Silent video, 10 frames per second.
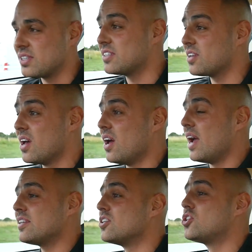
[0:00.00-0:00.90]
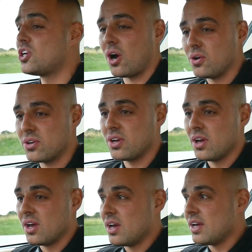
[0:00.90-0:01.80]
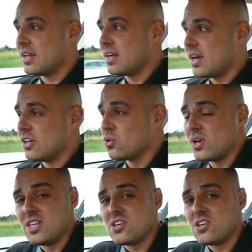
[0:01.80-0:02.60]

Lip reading: It's a joke. Annoyingly,